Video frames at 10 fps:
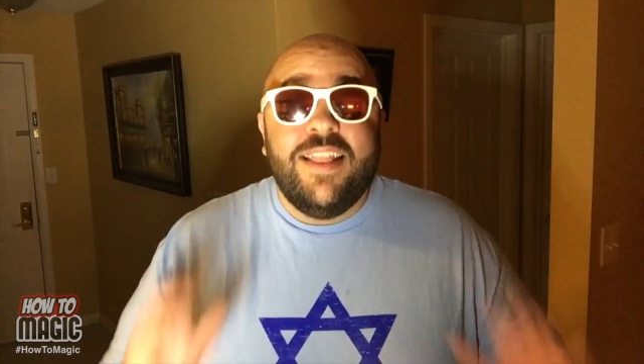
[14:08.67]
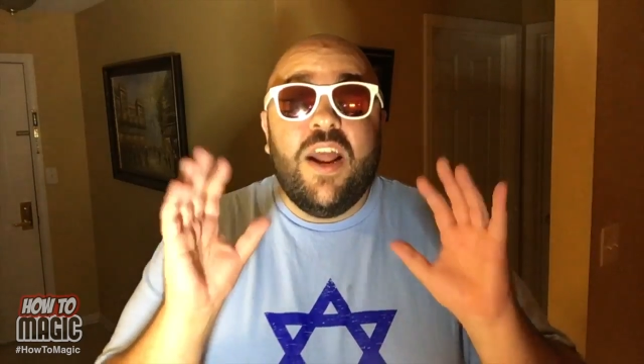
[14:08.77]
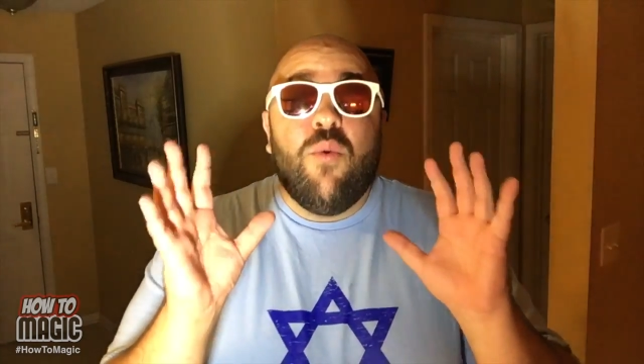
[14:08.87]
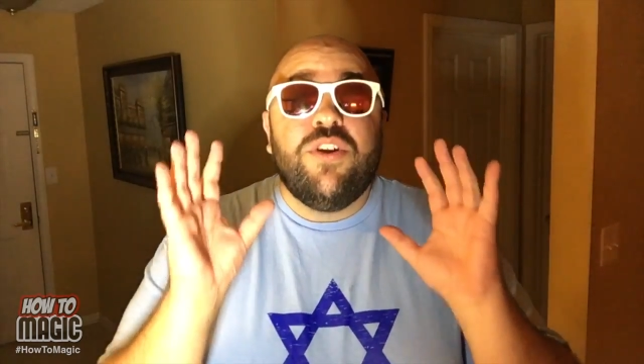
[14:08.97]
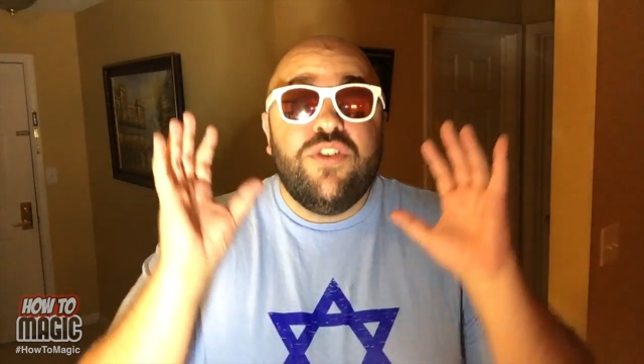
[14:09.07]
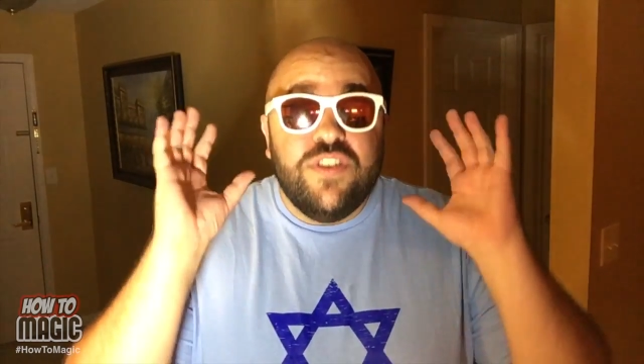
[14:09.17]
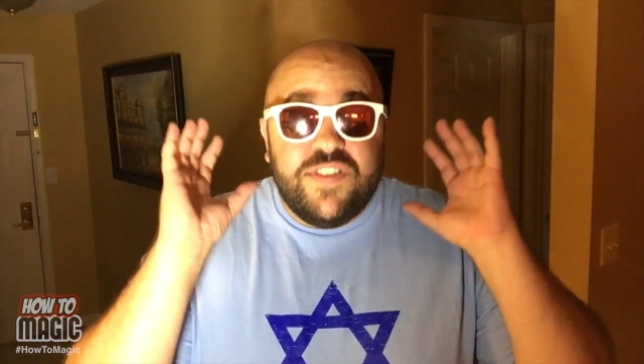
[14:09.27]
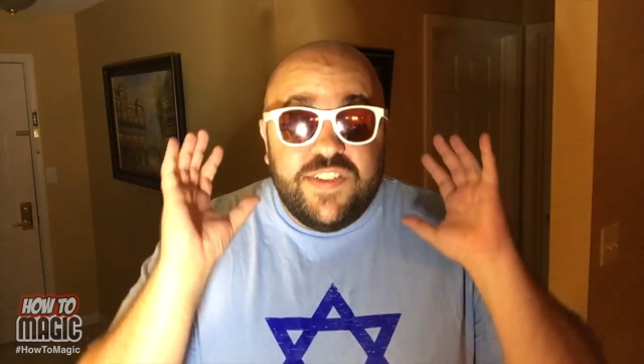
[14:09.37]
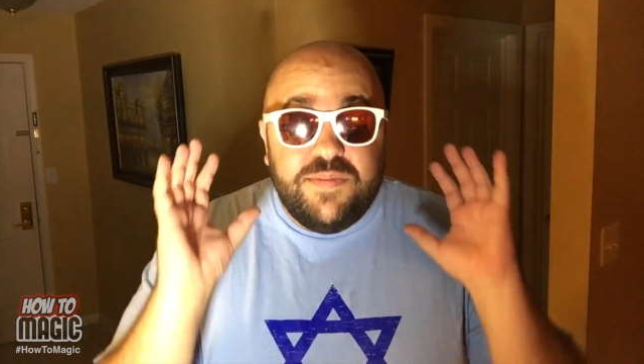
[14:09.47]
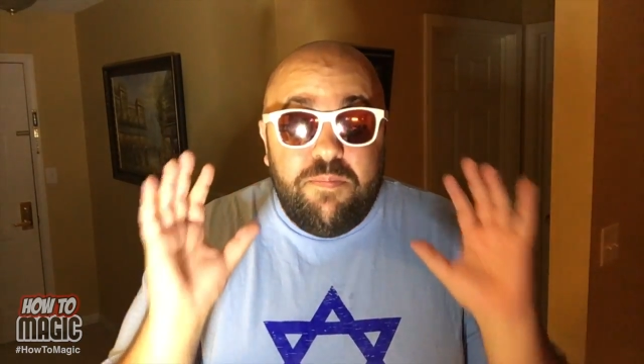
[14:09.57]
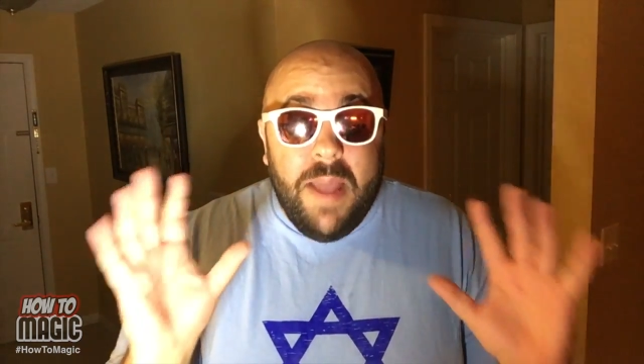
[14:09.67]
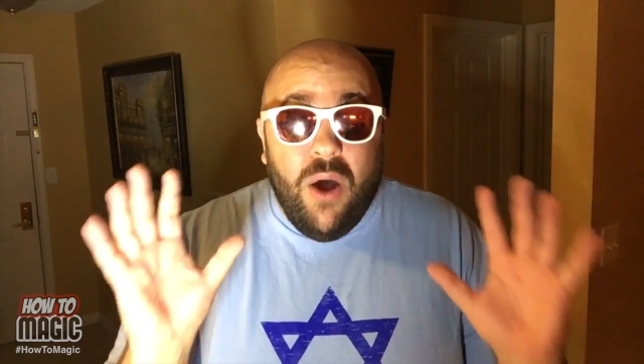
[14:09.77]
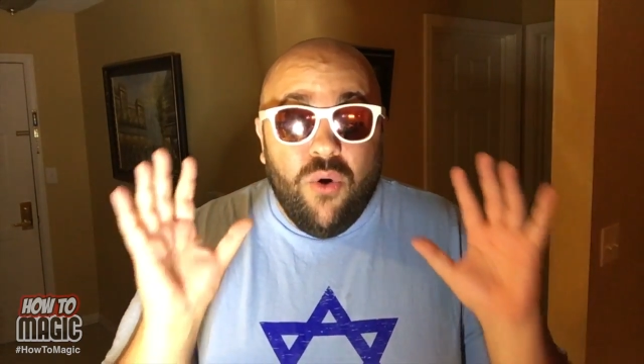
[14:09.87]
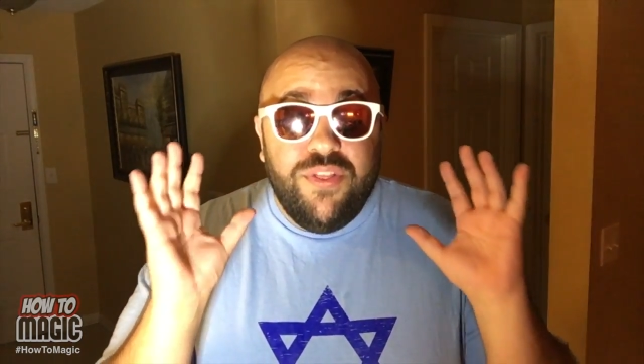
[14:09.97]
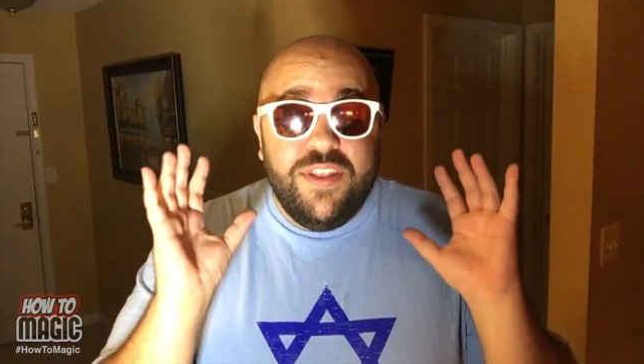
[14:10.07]
and then I want you to
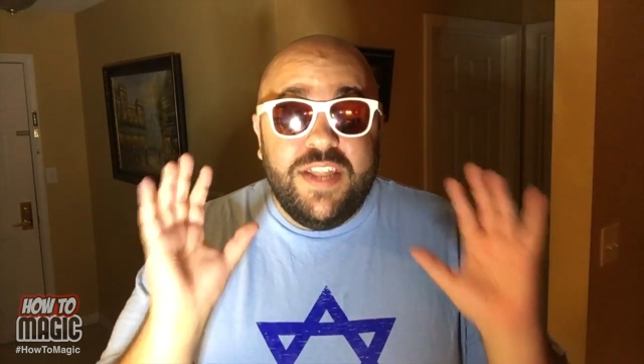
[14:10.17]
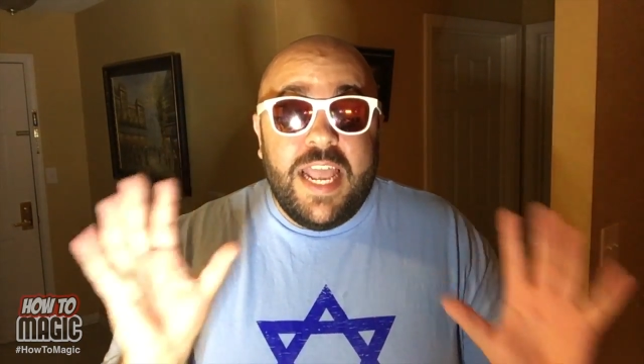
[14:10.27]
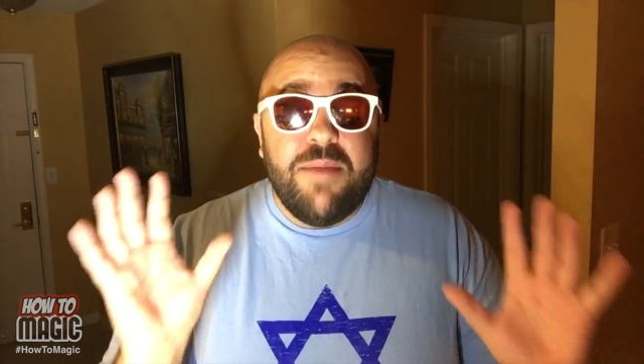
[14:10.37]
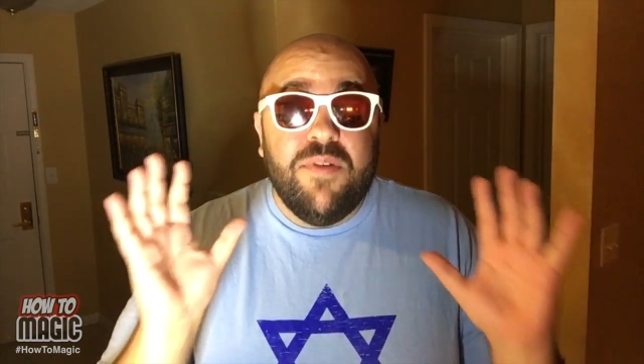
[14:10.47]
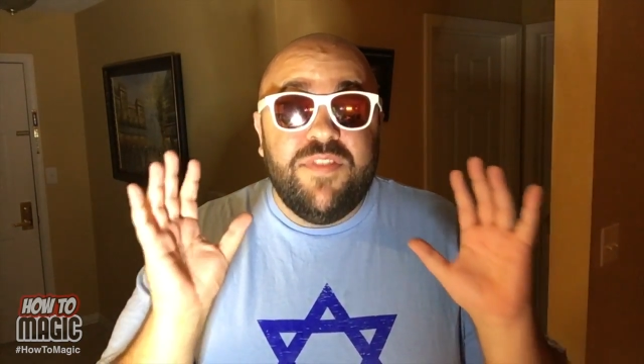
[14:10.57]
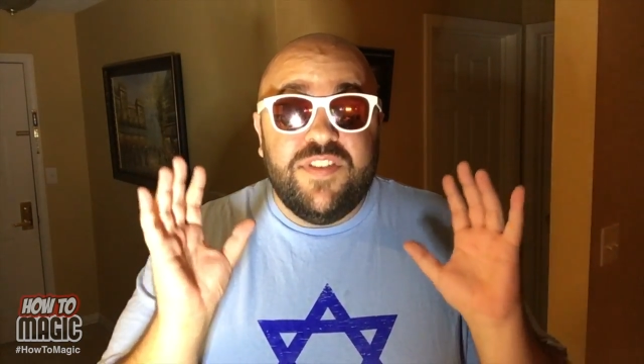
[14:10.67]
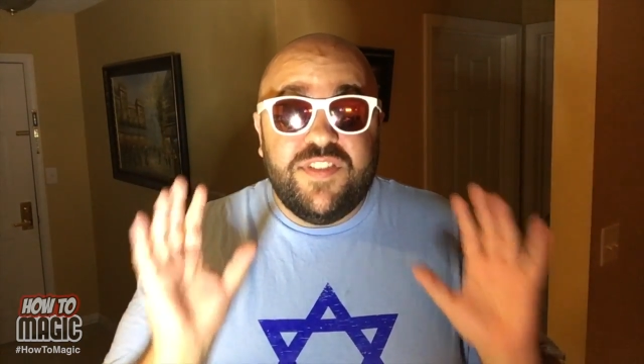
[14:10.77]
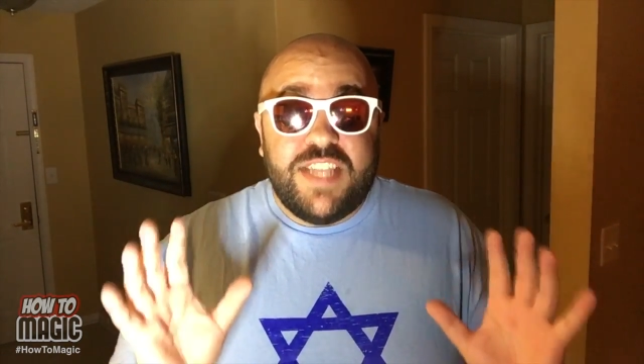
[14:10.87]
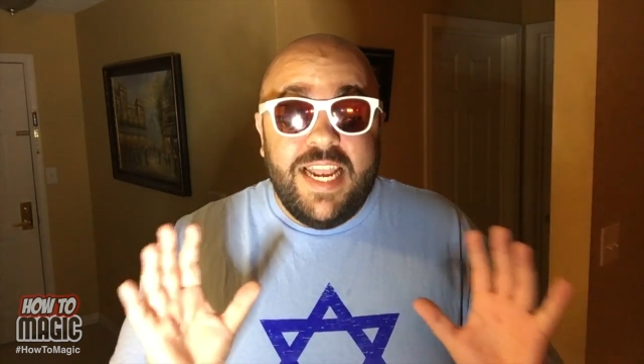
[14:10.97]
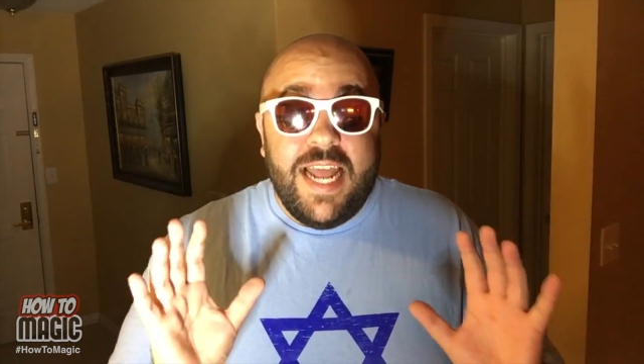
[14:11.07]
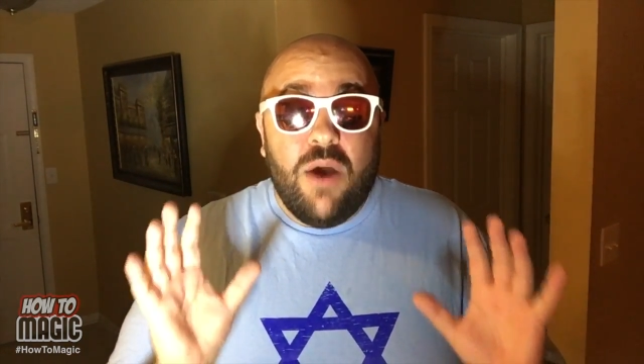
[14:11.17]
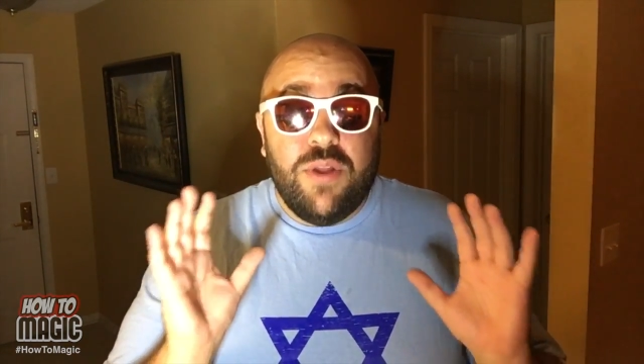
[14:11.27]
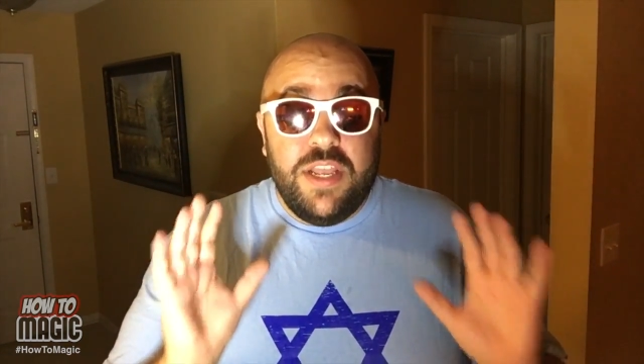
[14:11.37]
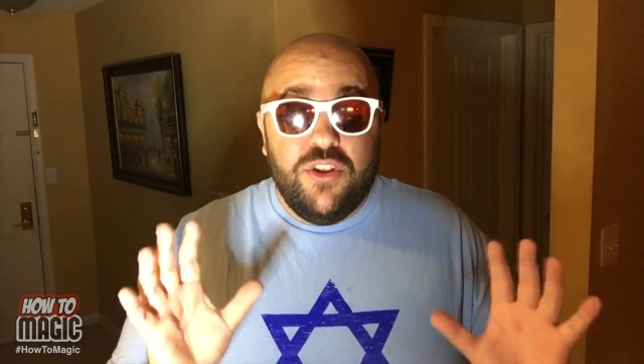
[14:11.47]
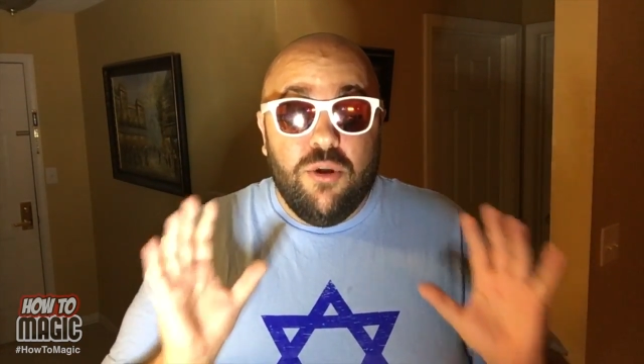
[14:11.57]
spell the name of the state
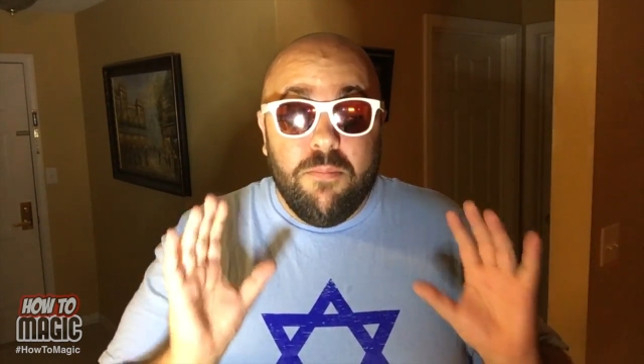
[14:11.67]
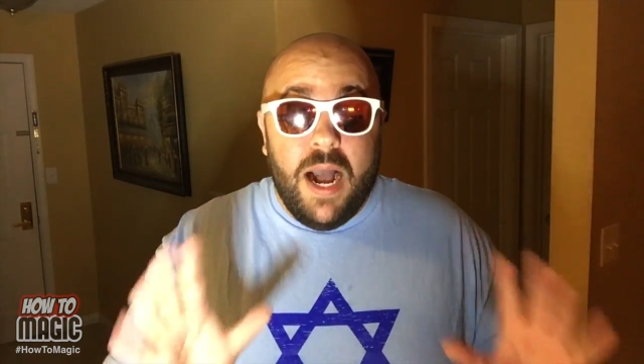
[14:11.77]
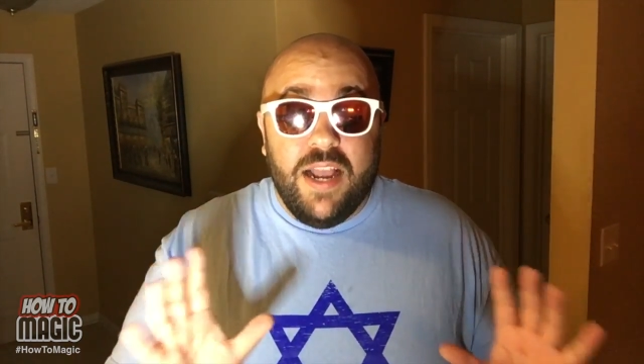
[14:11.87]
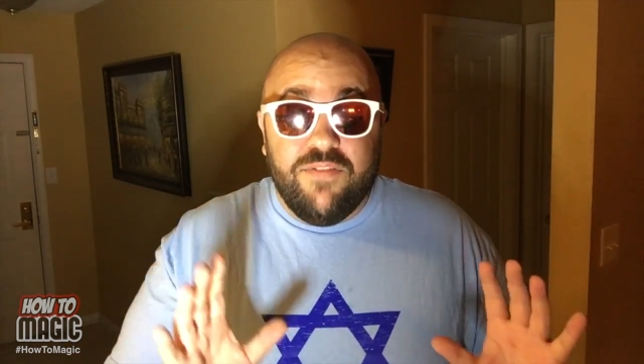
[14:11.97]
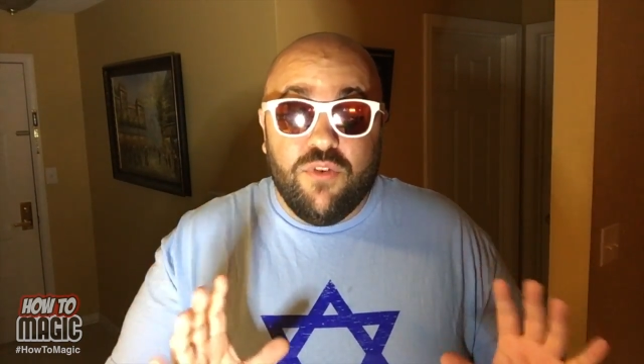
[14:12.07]
out in your mind.